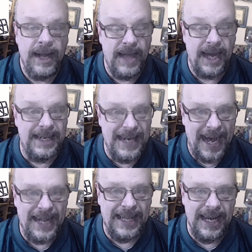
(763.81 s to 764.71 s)
That is
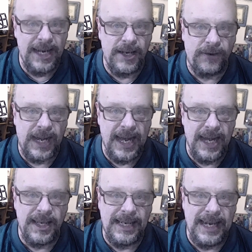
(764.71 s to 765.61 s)
not the case for
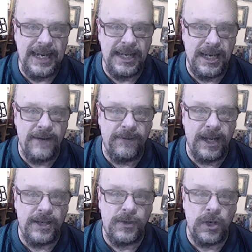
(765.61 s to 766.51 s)
Kansas City's
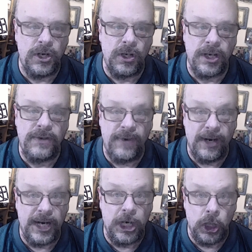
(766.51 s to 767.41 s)
defense, which looks
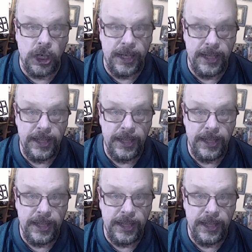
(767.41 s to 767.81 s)
very good.